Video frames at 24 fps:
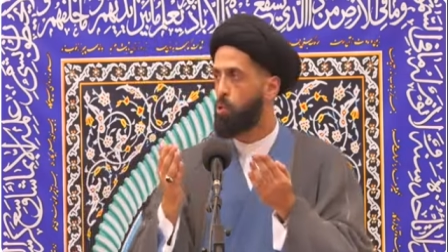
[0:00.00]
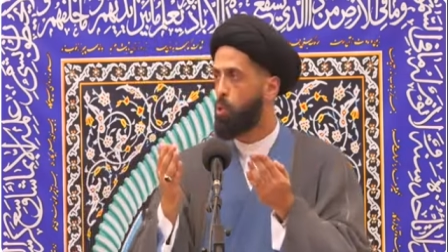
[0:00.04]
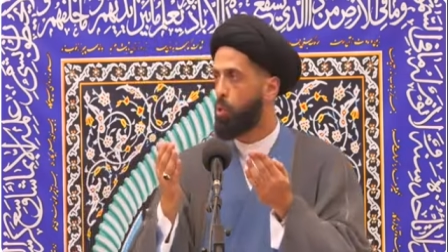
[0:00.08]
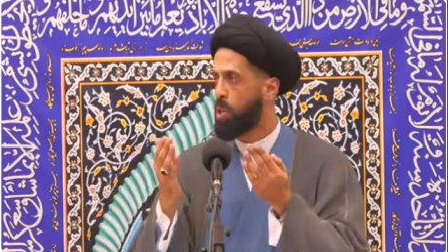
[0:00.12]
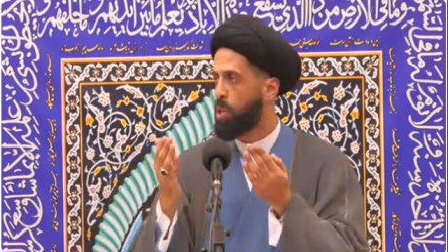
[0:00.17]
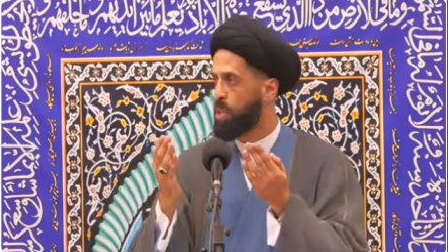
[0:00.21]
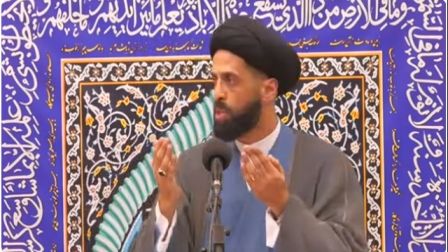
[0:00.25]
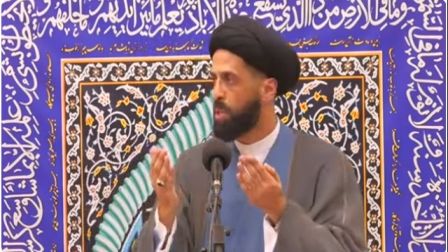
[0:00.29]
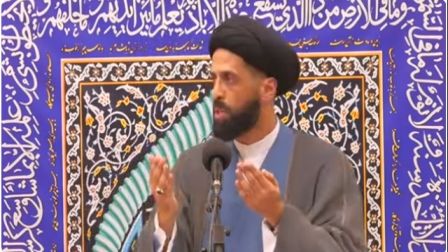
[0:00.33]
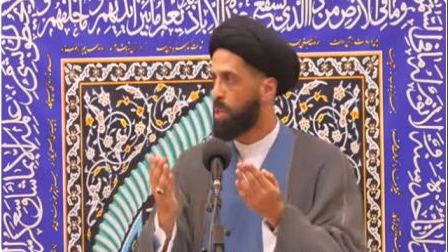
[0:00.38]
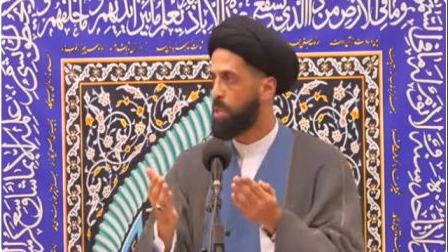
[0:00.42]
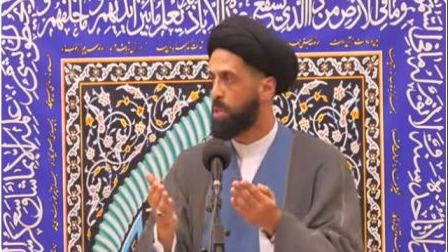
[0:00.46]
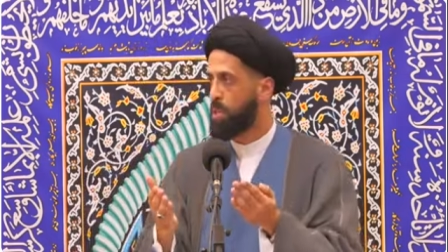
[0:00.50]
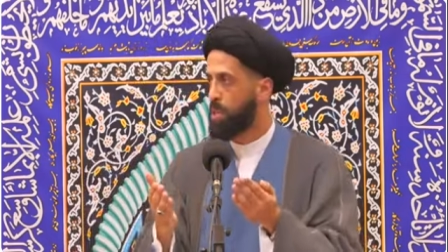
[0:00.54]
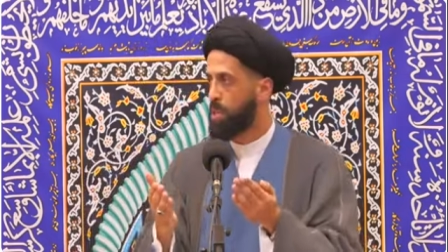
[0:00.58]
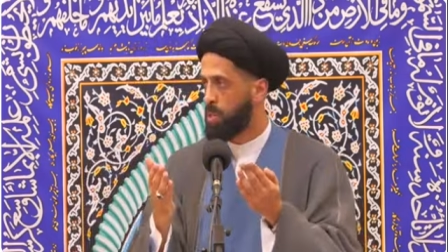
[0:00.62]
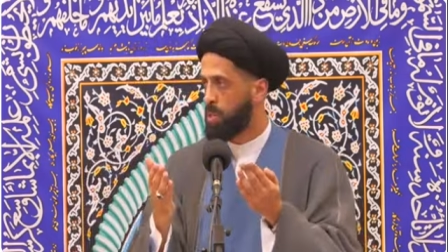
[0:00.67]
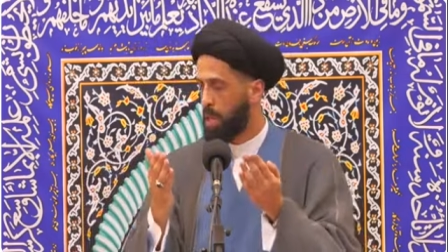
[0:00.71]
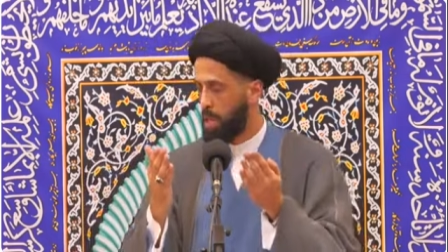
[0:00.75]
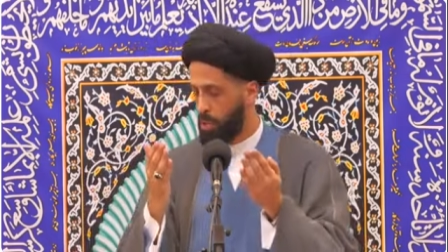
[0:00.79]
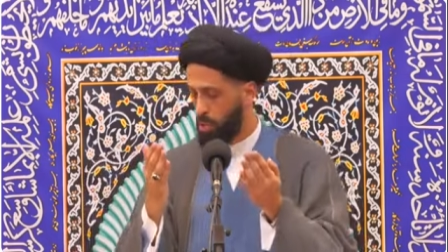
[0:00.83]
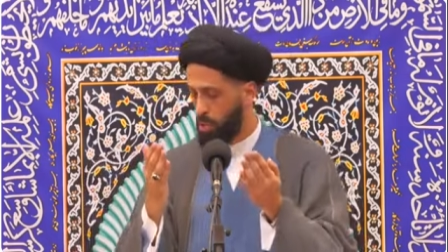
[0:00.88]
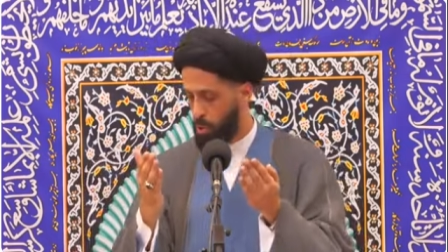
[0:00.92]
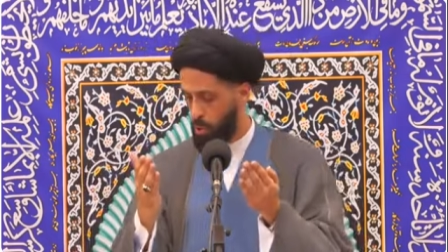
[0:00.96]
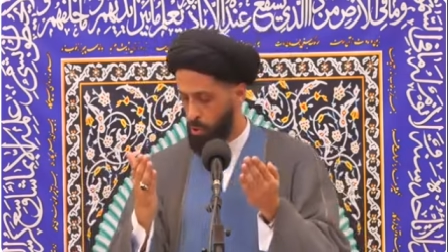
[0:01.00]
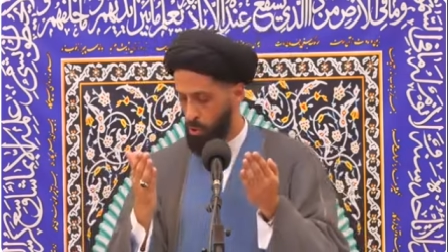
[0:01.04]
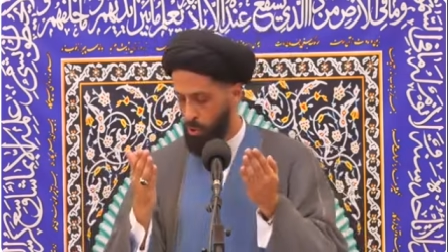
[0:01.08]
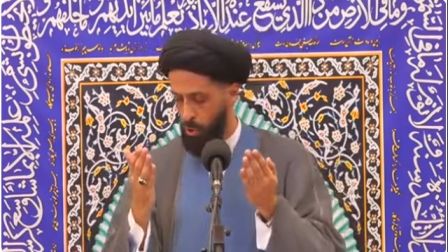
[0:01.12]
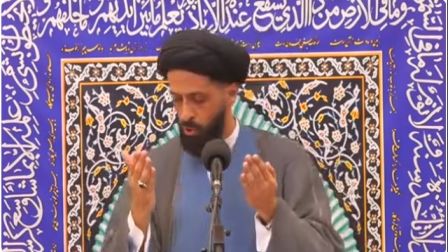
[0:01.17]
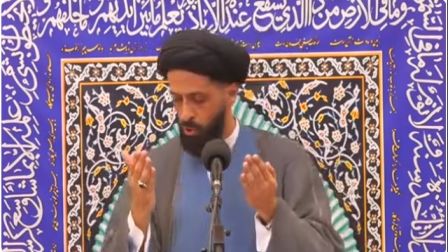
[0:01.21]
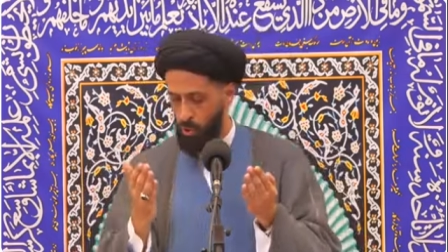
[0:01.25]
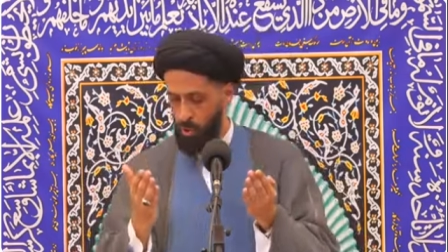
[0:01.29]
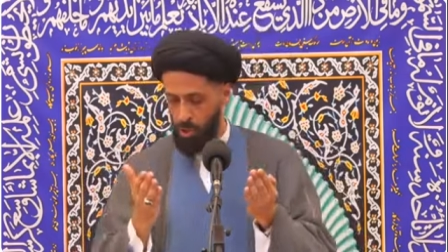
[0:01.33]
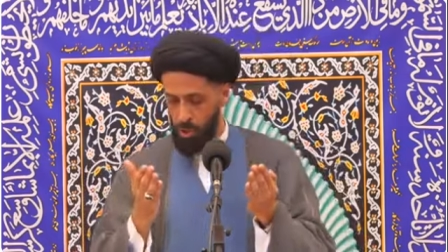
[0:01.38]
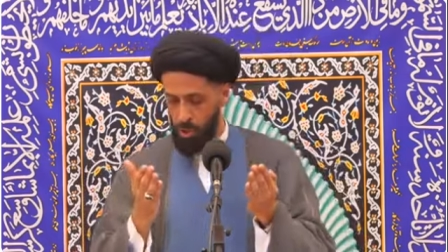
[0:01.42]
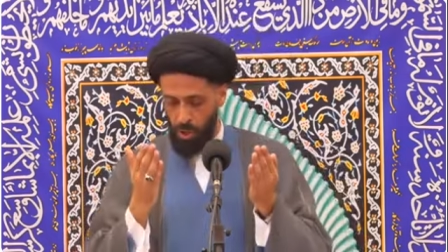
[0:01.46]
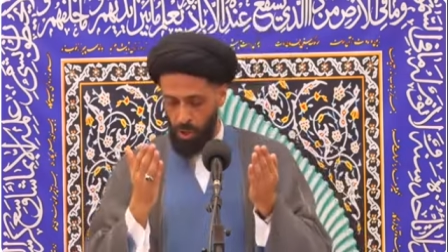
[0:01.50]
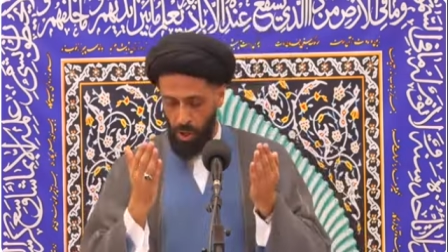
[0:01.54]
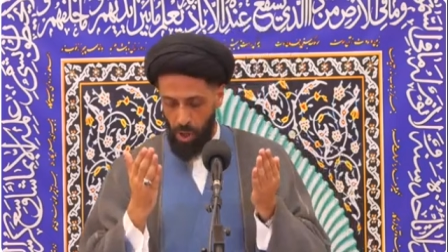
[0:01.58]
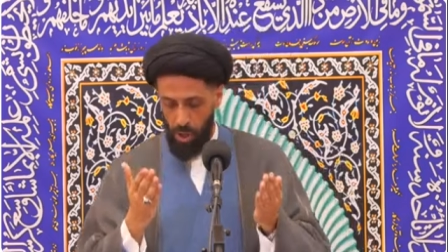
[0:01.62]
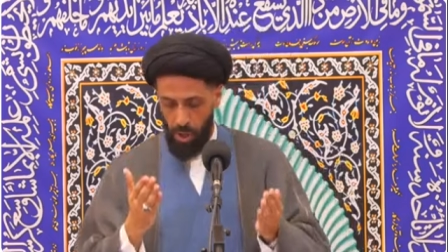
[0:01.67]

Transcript: your citizens and your soldiers